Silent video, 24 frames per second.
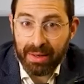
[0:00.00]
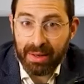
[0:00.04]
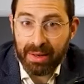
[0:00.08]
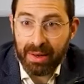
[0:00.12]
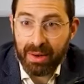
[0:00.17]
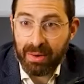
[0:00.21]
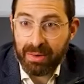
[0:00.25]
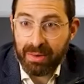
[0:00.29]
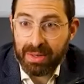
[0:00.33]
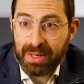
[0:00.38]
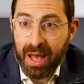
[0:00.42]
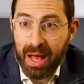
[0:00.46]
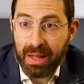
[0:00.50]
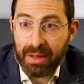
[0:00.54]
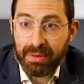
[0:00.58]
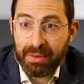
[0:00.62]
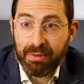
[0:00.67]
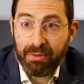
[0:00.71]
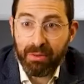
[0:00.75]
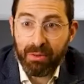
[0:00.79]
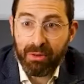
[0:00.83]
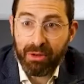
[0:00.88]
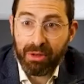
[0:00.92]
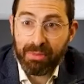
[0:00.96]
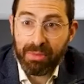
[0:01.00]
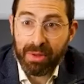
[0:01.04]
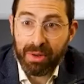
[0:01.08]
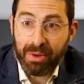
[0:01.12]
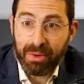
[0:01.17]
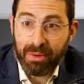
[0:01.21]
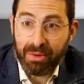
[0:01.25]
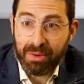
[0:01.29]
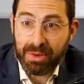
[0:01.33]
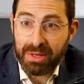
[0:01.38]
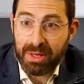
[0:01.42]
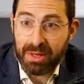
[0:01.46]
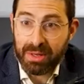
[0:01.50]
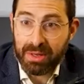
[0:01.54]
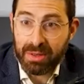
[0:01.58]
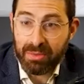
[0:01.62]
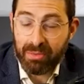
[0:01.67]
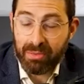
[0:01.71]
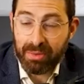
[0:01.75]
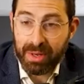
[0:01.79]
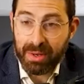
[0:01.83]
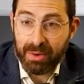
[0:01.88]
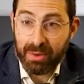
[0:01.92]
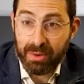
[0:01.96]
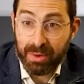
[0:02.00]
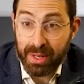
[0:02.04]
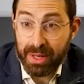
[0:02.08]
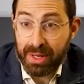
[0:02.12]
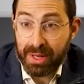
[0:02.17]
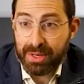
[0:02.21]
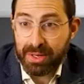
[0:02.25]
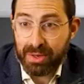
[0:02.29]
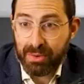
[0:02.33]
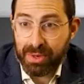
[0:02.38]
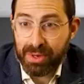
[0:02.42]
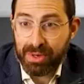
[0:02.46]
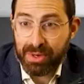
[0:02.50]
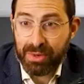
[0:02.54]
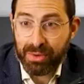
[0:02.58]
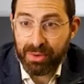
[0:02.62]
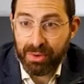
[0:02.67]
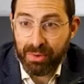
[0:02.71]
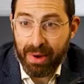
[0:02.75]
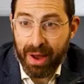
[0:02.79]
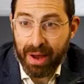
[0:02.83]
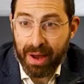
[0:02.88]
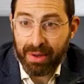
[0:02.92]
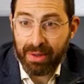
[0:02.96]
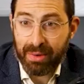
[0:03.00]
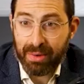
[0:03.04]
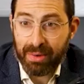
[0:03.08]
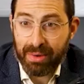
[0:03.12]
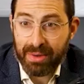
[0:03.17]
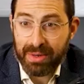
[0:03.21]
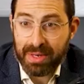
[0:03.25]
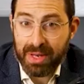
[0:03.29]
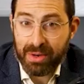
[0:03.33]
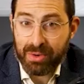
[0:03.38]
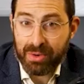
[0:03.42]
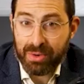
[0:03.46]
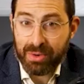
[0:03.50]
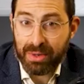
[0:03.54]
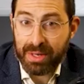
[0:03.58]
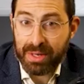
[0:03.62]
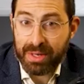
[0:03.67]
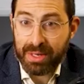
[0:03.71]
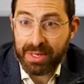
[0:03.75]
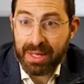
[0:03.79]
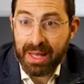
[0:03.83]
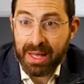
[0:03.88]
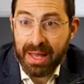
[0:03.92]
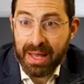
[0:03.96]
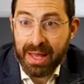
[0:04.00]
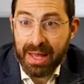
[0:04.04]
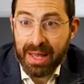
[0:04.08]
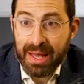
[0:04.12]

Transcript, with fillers: You mm-hmm. know, Tali Friedman, who is the who is the regional director in Central East,